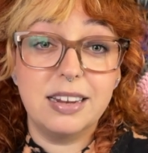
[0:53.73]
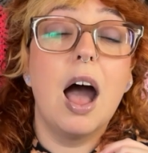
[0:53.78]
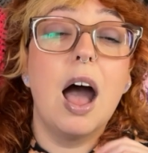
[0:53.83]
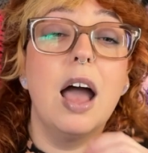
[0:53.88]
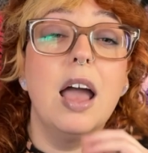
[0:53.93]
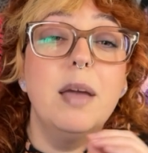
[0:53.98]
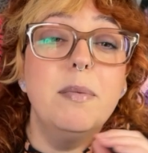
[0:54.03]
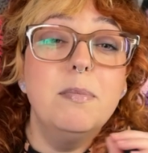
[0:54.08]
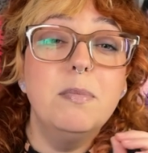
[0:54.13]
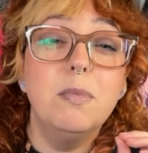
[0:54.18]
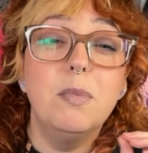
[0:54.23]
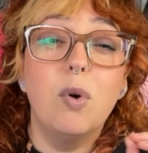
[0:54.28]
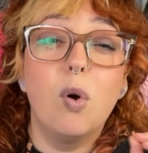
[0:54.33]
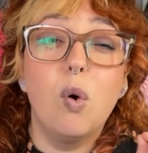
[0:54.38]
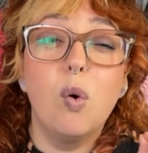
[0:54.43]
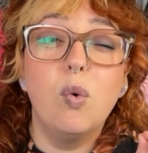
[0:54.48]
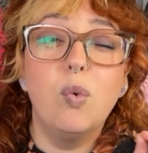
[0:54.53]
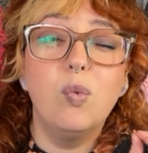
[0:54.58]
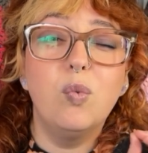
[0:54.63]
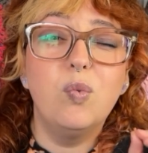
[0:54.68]
I'm
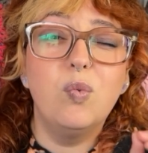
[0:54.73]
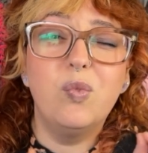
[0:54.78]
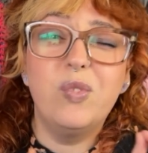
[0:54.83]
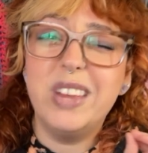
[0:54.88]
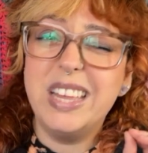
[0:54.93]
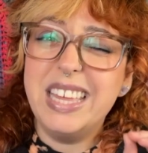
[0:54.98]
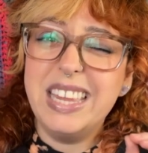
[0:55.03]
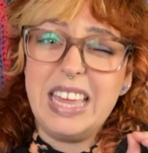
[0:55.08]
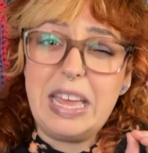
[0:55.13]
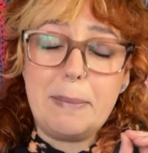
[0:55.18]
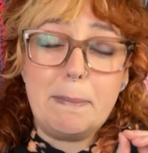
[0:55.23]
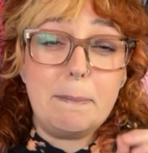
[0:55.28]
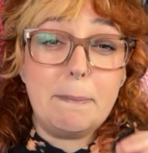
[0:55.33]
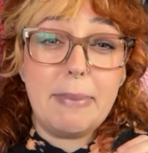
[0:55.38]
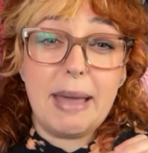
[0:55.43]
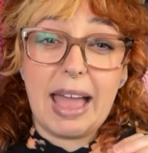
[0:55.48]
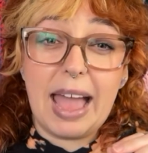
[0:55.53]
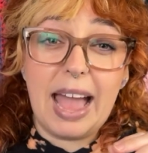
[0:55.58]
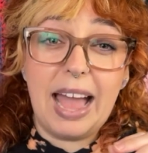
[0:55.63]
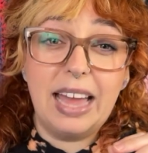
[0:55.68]
really
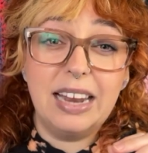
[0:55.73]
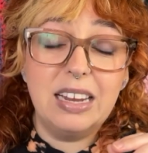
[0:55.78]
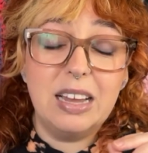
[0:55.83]
bad